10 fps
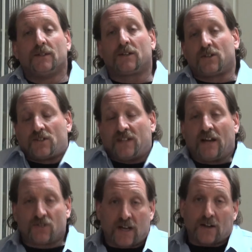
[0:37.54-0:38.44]
because it
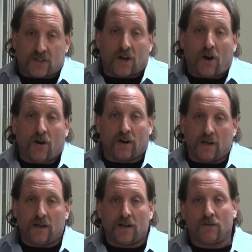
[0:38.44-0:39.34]
now starts to
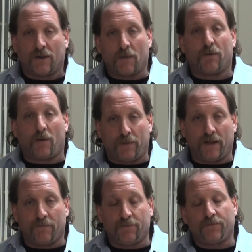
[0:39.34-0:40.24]
hurt when I bump it.